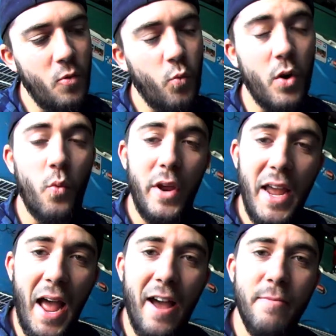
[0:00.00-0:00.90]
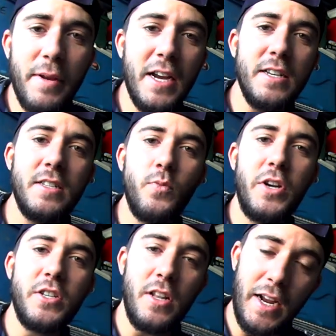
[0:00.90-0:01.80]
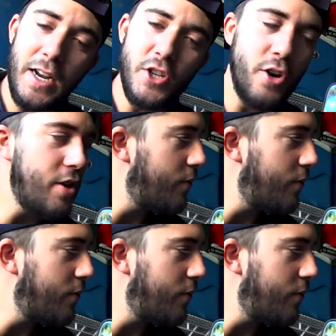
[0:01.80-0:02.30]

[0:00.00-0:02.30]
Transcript: What we have, because like I showed you,